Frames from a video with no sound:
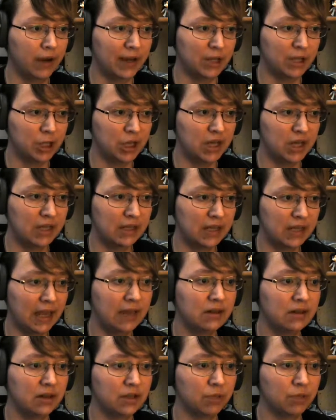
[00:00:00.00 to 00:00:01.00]
as she
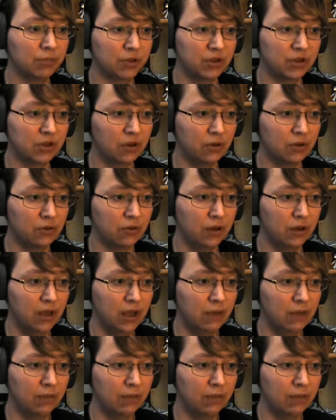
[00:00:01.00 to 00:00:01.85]
intended to pursue,